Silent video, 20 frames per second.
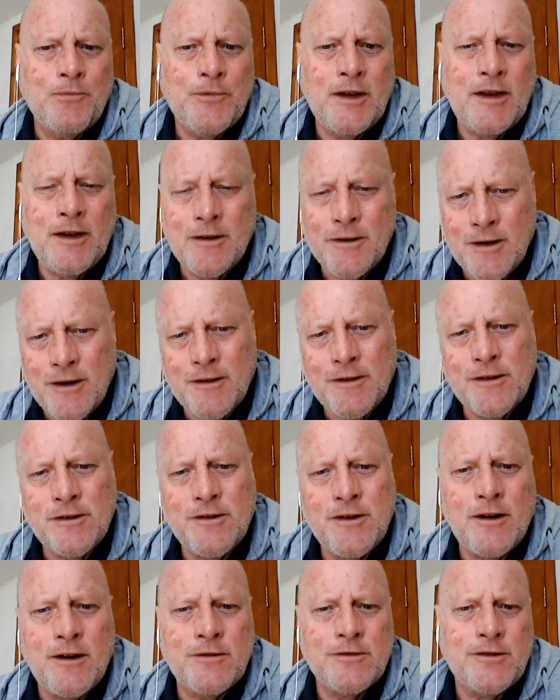Get the
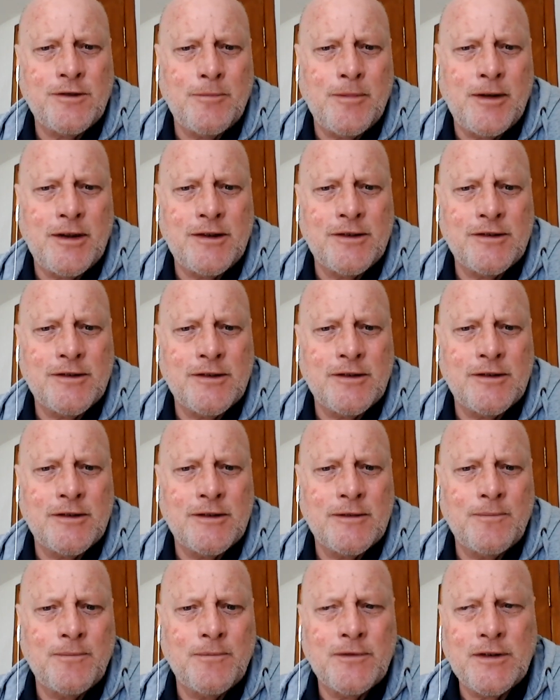child some medicine.
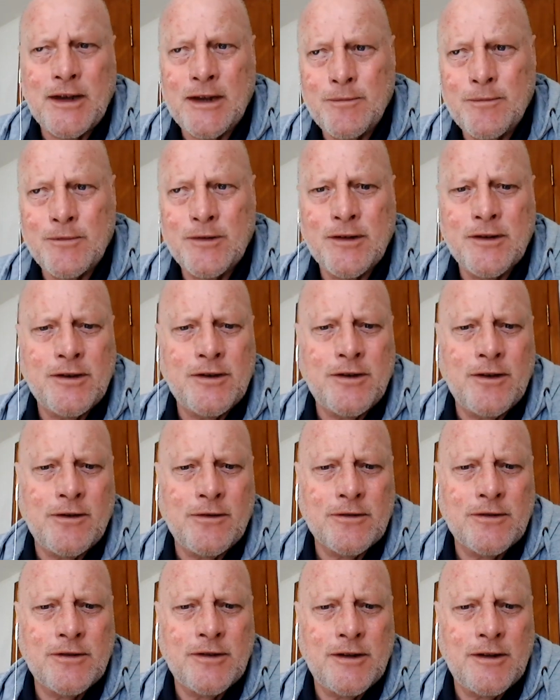Take them to the
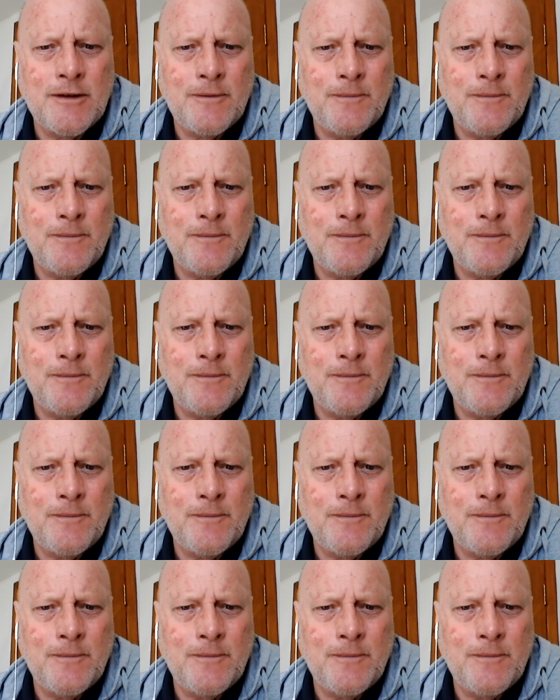doctor.